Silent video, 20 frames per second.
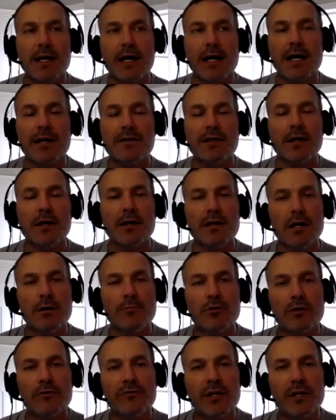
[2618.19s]
I think a
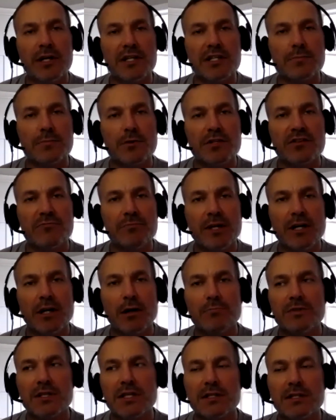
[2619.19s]
number of customers have
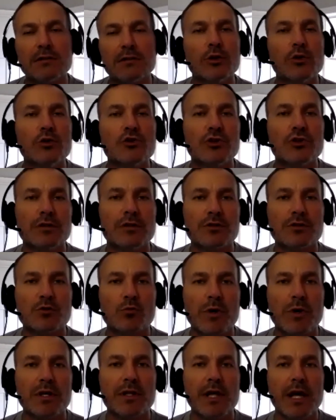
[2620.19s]
become disillusioned
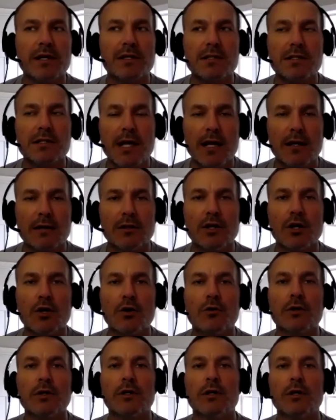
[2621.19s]
with a
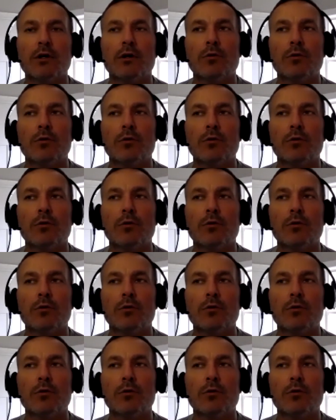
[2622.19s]
standalone